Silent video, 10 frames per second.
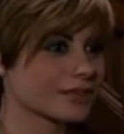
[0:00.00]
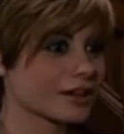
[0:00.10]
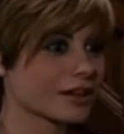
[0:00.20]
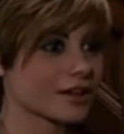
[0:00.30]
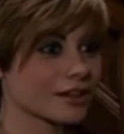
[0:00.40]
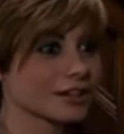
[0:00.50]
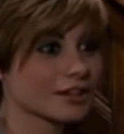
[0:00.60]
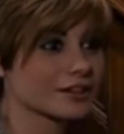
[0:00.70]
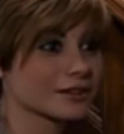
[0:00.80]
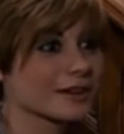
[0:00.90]
Are
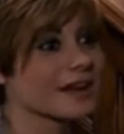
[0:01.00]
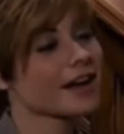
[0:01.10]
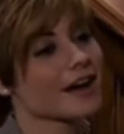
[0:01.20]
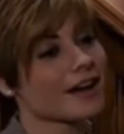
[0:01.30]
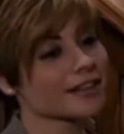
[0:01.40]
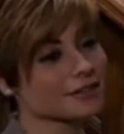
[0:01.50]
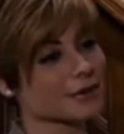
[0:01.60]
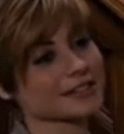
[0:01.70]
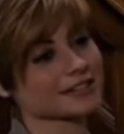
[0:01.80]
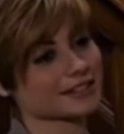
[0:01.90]
you? I thought I
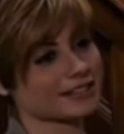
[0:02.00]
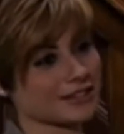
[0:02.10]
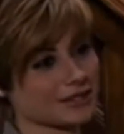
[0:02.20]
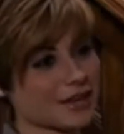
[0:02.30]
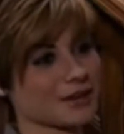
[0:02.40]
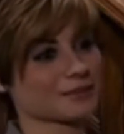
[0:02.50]
said I'd let you know.